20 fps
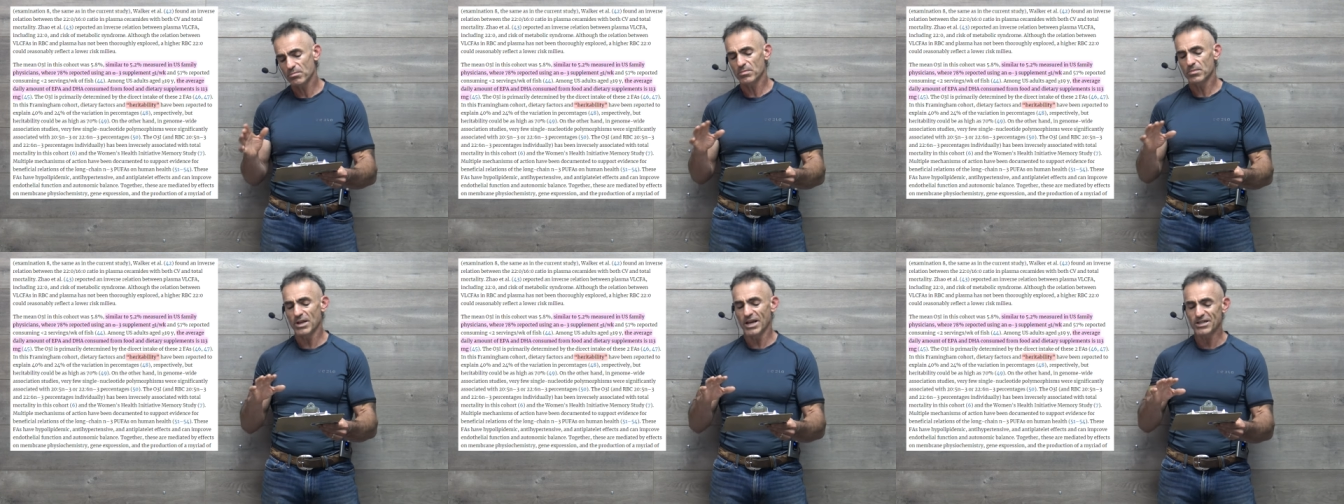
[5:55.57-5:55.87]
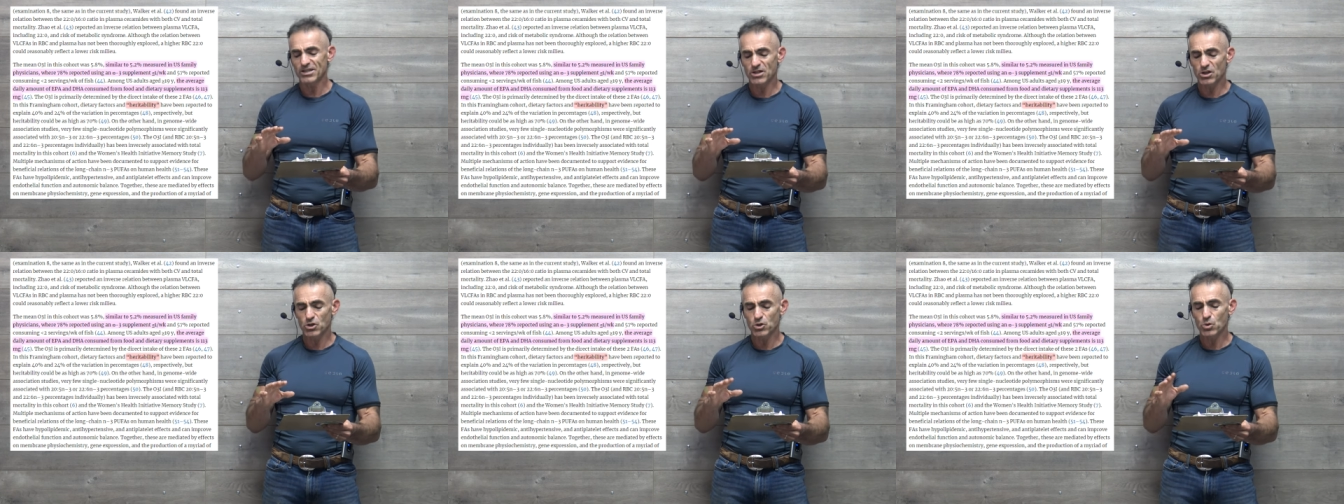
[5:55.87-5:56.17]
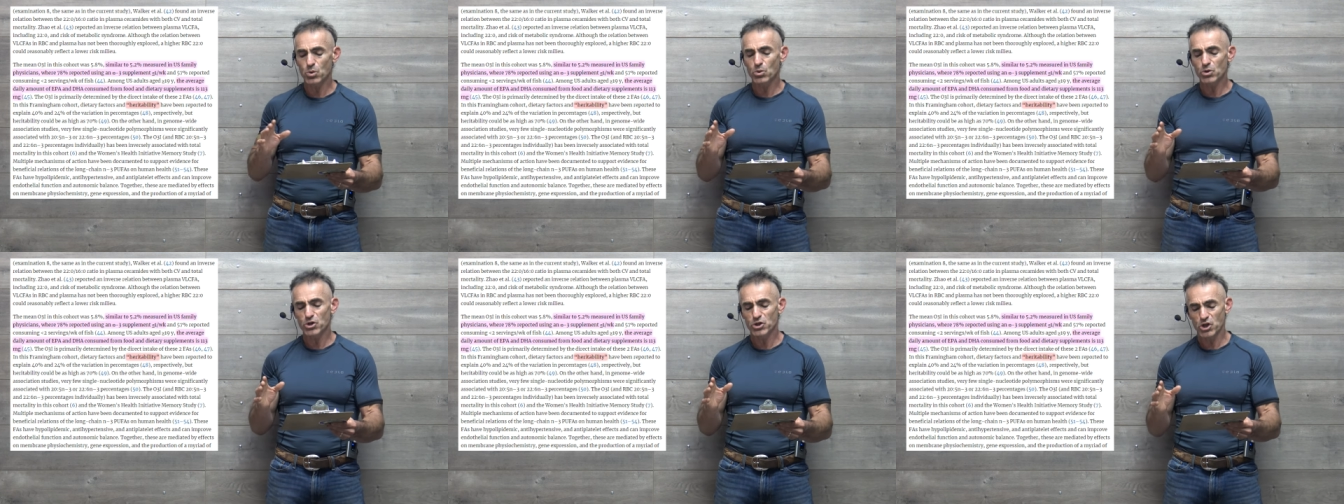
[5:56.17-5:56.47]
less than
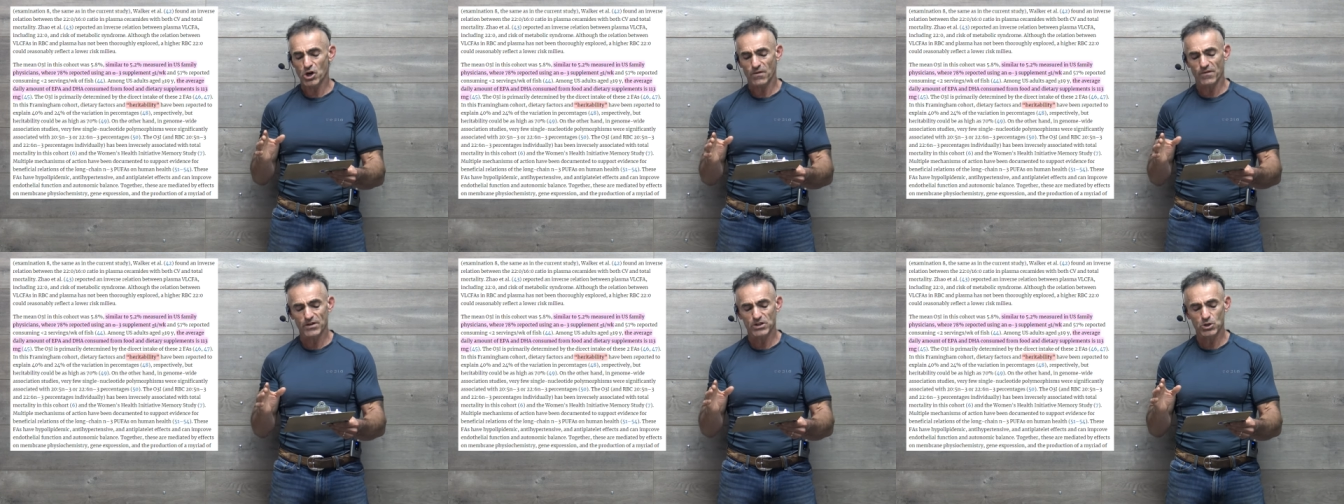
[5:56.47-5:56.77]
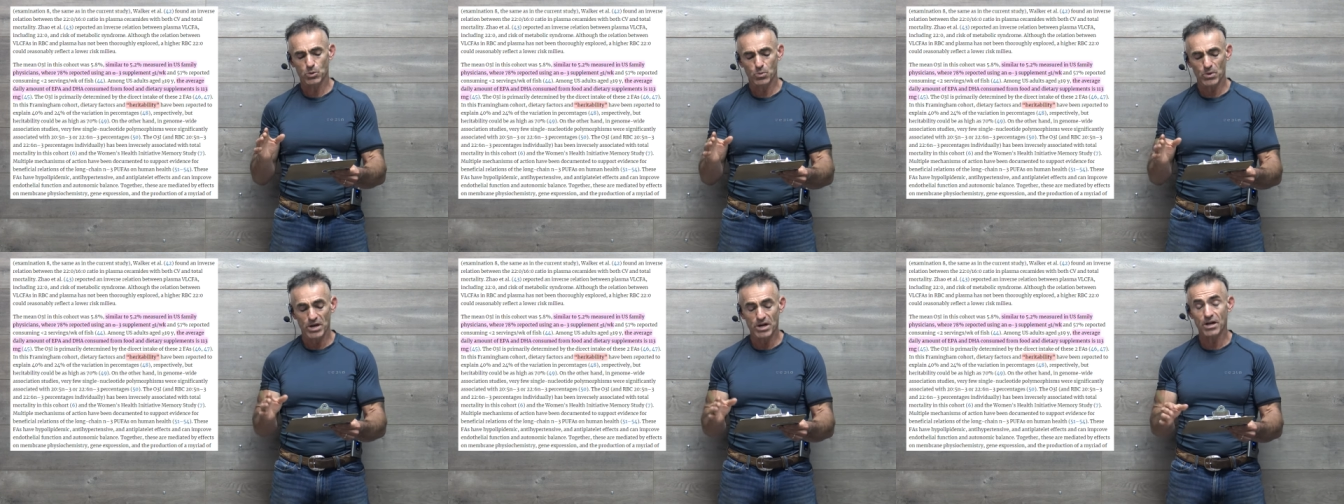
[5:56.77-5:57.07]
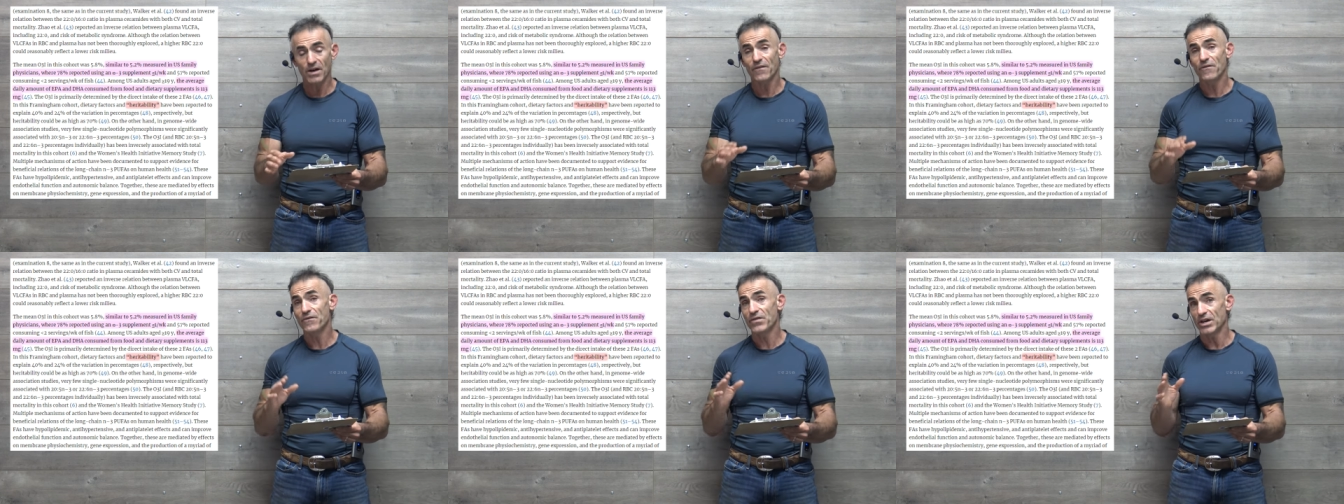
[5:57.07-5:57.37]
two servings a week
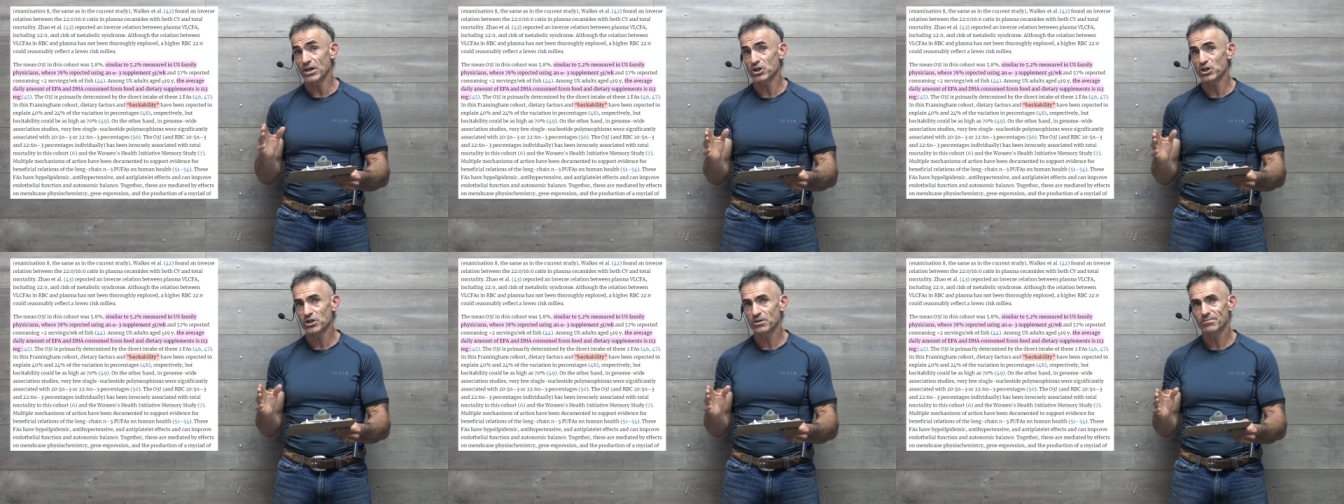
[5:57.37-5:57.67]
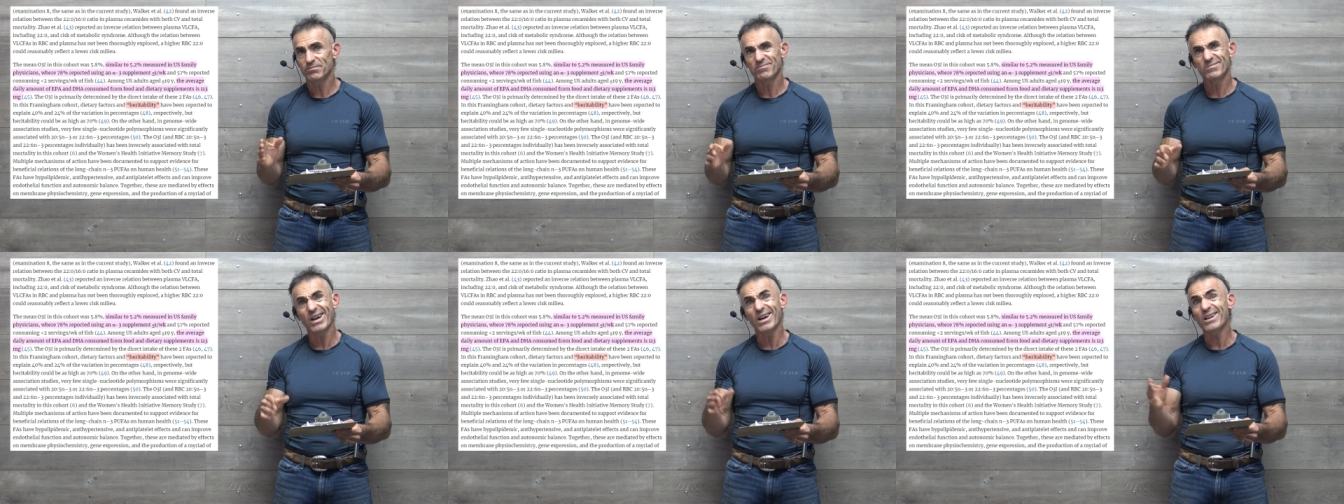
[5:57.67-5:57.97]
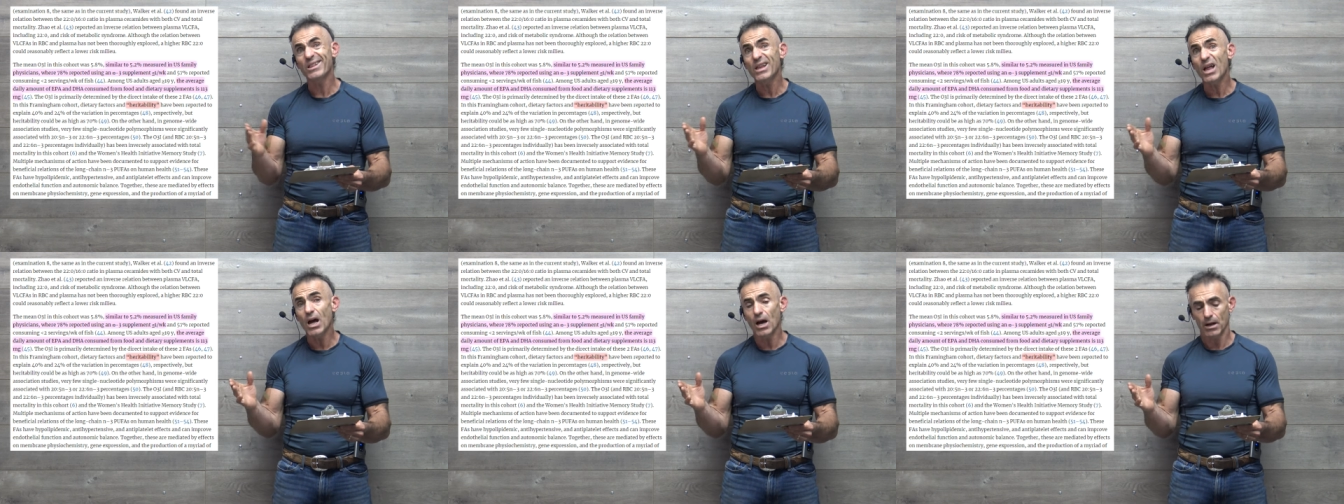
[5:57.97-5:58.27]
of fish. Not
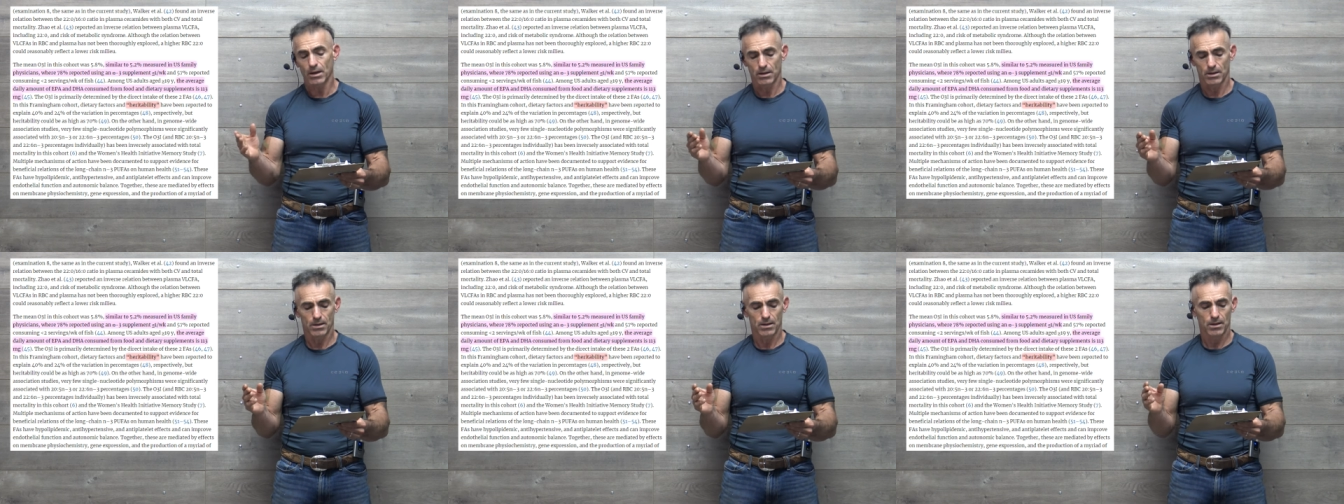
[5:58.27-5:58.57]
a lot.